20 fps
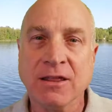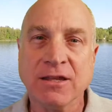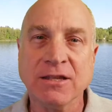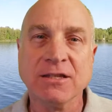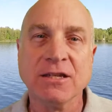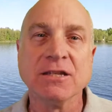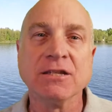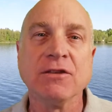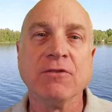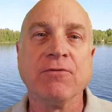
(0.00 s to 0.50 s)

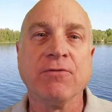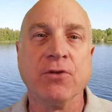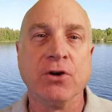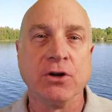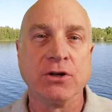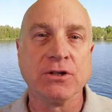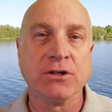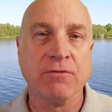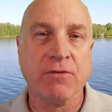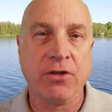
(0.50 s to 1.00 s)
This is the
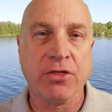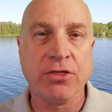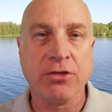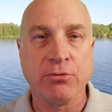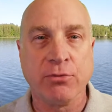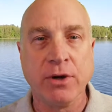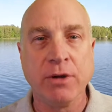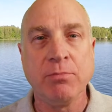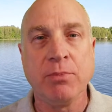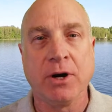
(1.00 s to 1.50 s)
first of a
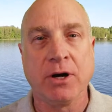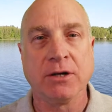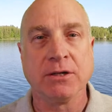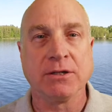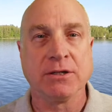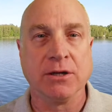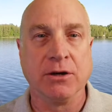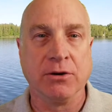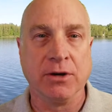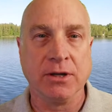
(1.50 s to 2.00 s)
three-part
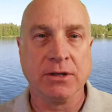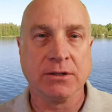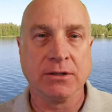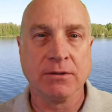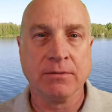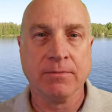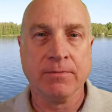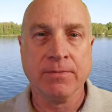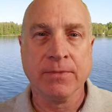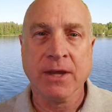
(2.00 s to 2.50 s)

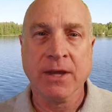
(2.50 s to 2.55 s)
series.